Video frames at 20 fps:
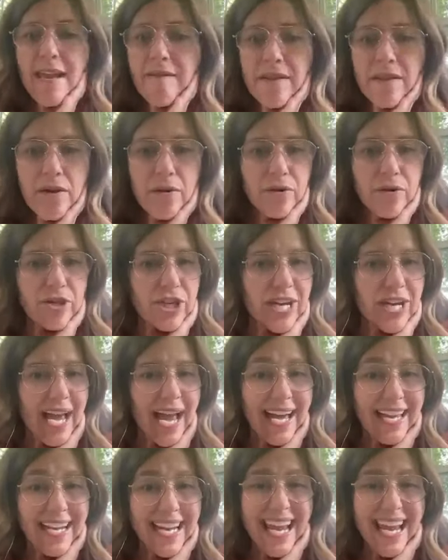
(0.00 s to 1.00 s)
Even though
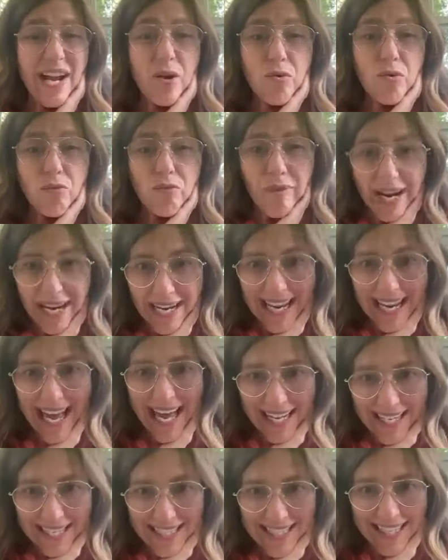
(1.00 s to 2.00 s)
she had a great
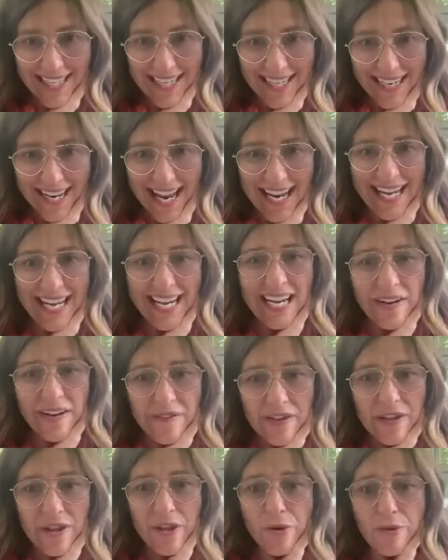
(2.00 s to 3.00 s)
exit and
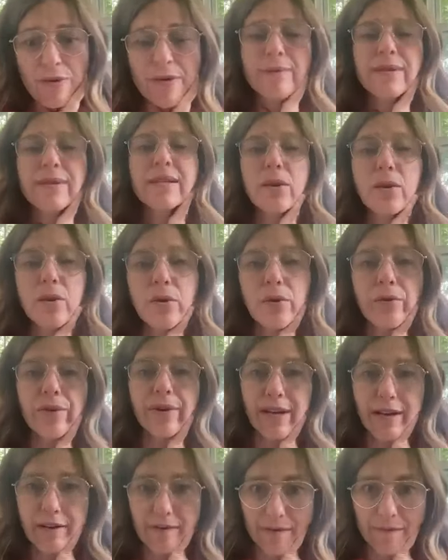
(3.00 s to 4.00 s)
even though it was
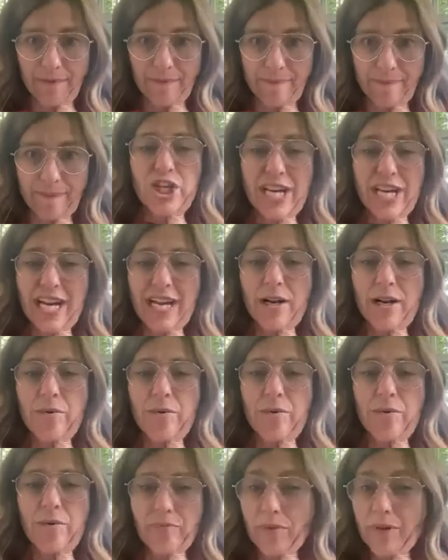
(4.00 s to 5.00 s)
lucrative, she had
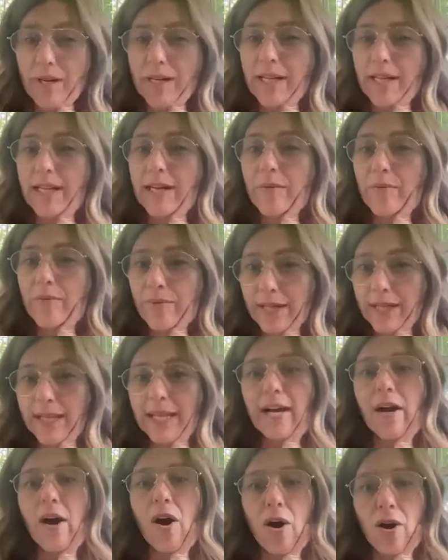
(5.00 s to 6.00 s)
a really,
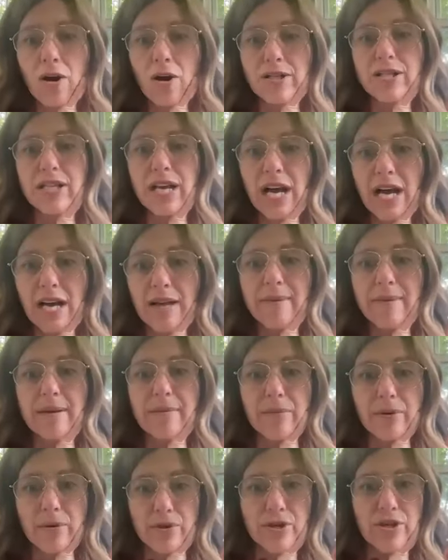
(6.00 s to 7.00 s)
really hard
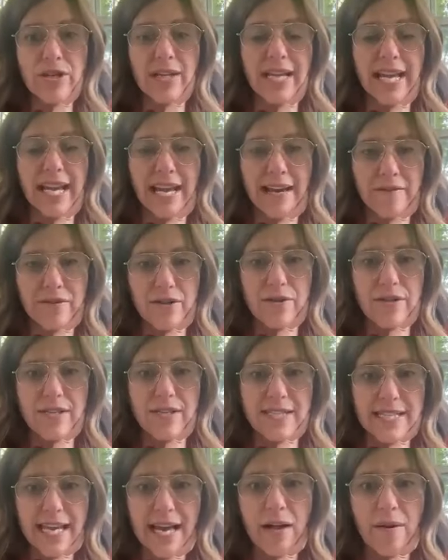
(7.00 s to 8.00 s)
time emotionally after
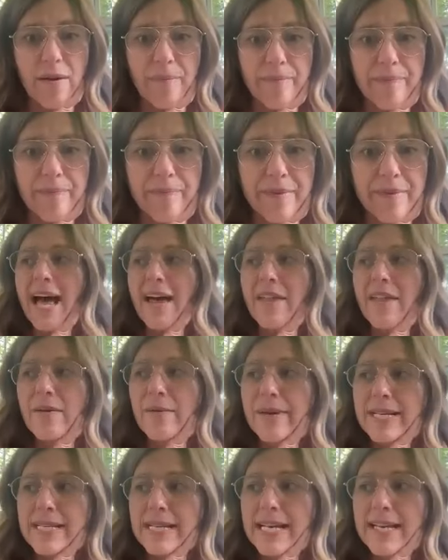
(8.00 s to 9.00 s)
the sale.
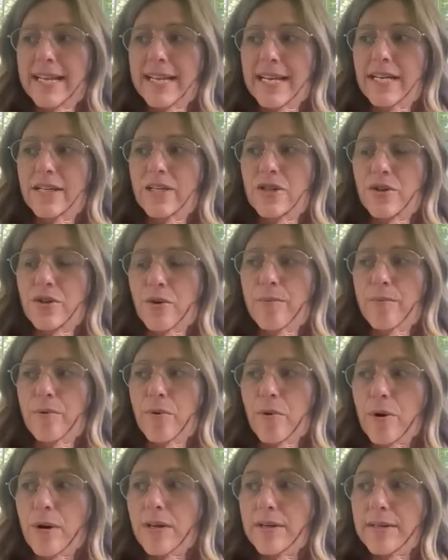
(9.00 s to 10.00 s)
And the reason I think it's so
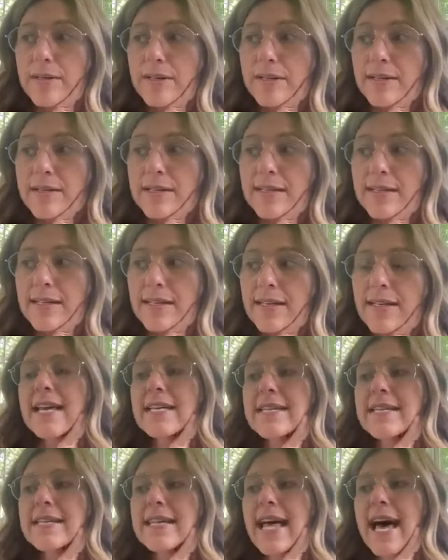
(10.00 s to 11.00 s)
important
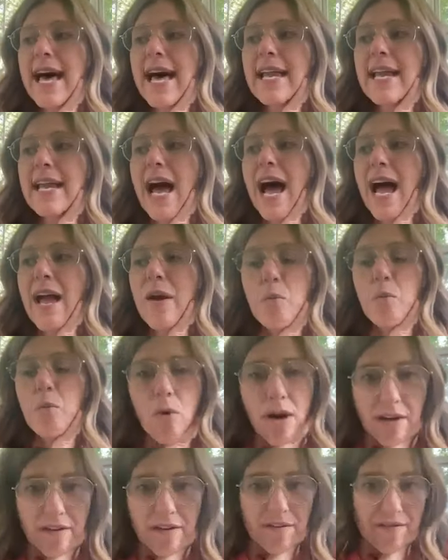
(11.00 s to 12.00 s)
is that I
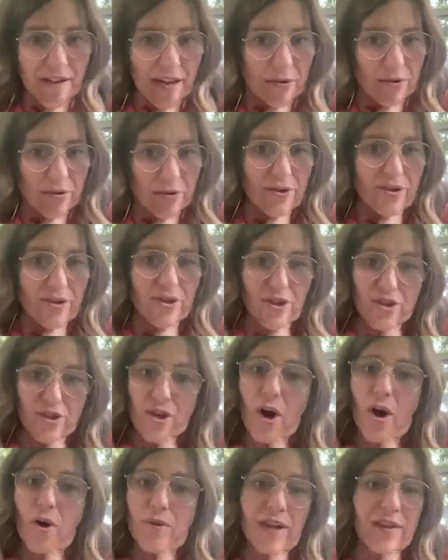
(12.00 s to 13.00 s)
want founders
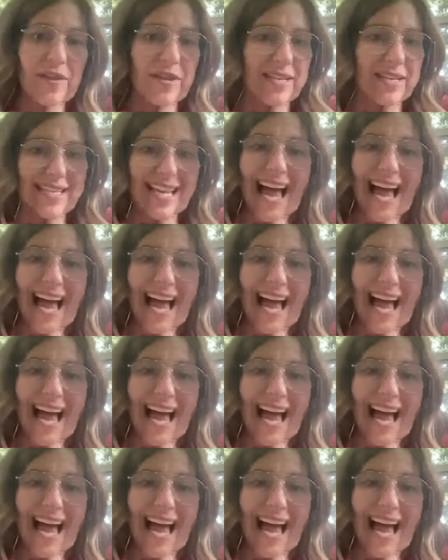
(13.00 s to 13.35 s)
to know that